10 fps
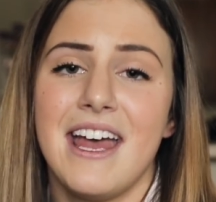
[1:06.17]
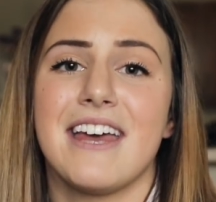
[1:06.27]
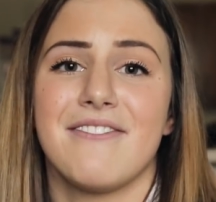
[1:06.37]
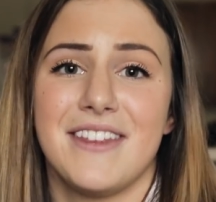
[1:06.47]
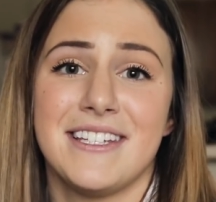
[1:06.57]

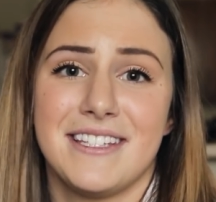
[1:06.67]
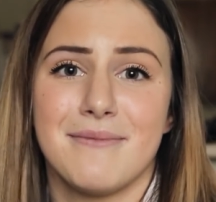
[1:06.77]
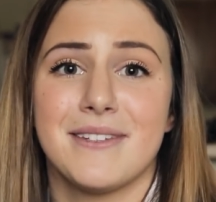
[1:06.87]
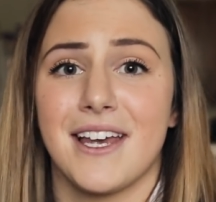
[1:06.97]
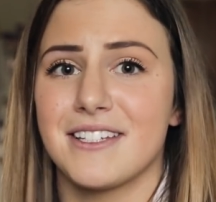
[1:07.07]
If this
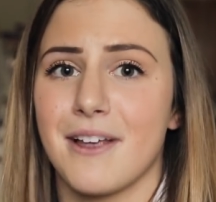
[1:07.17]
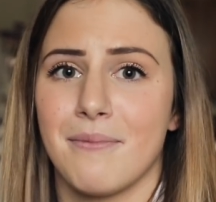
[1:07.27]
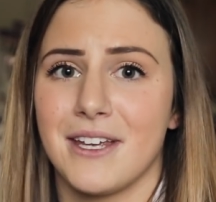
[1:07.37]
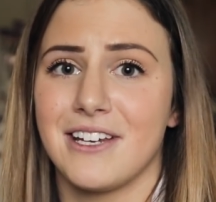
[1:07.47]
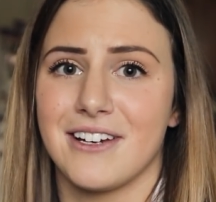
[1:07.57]
seems like
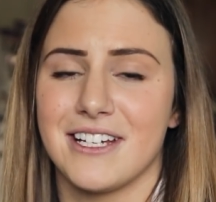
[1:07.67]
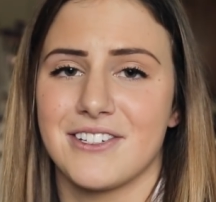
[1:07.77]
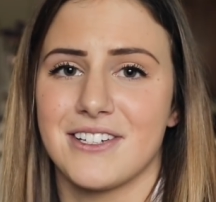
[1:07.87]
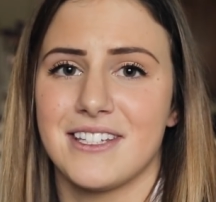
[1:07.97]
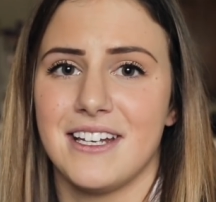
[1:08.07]
something you're
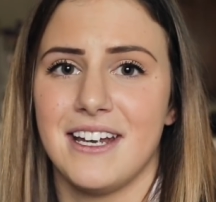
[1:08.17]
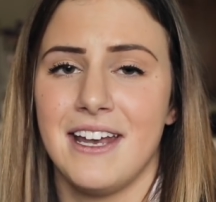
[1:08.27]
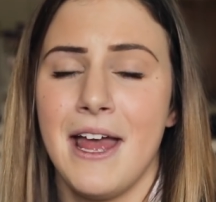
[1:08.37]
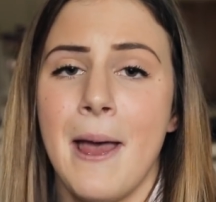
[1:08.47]
interested in,